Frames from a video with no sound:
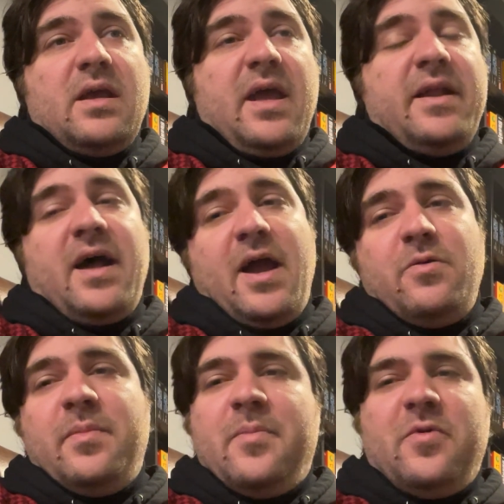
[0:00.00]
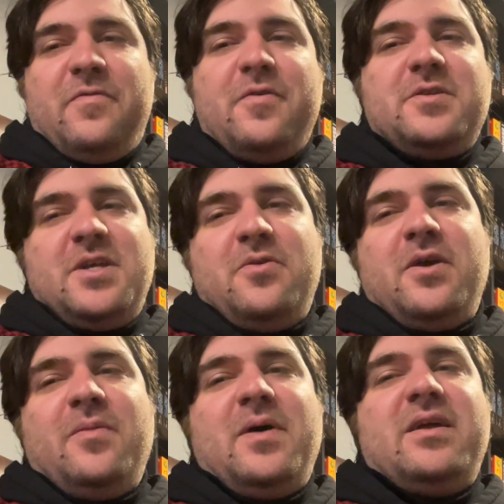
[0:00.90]
And I remember first
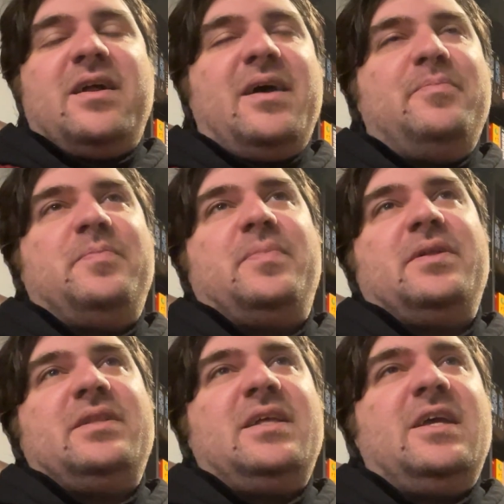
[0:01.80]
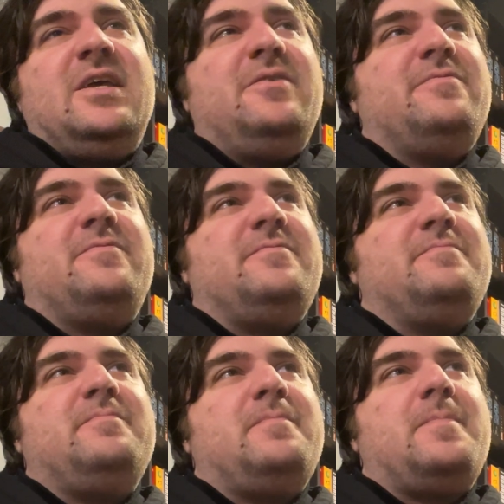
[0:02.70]
hearing about it, I believe
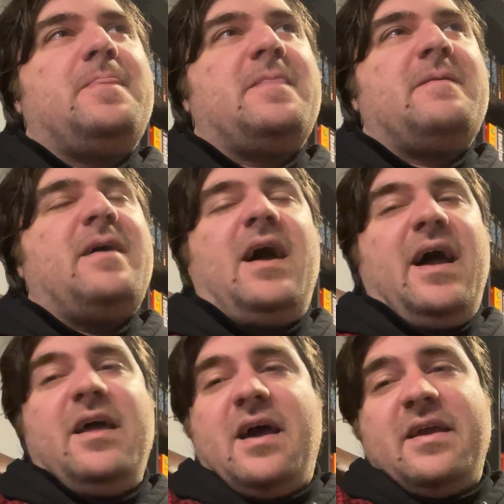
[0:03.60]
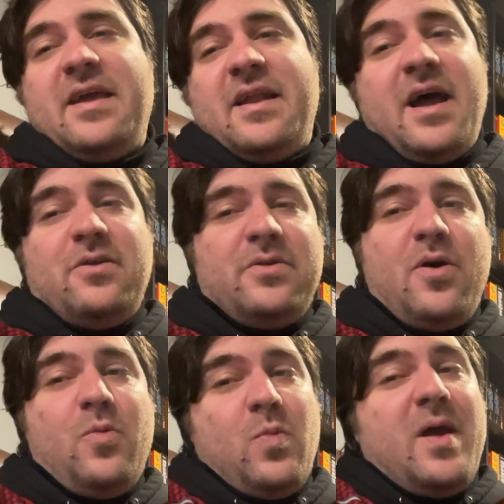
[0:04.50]
I don't
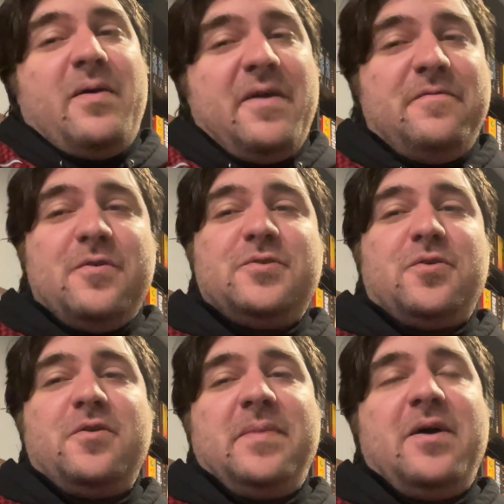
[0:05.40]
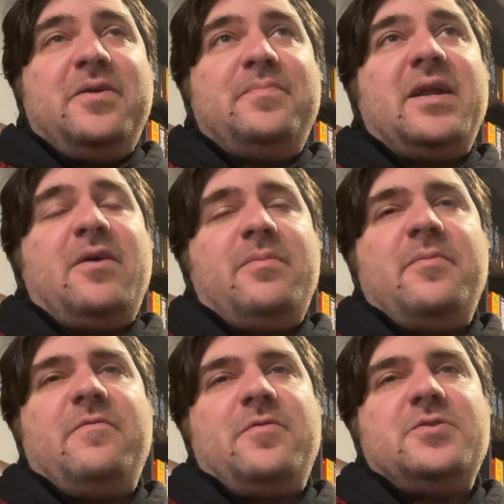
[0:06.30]
know where I first heard about it, but I
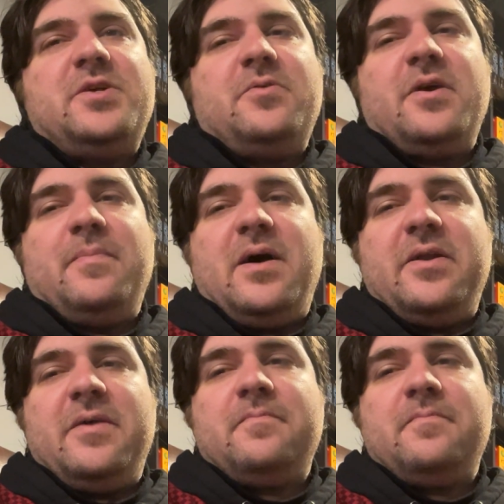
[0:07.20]
remember first hearing about it